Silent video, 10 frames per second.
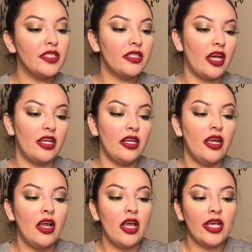it's not
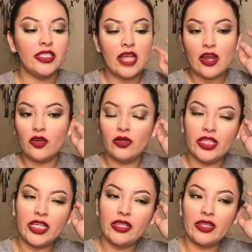it's not
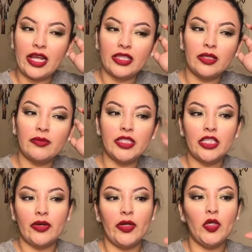only like the
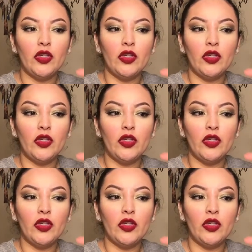material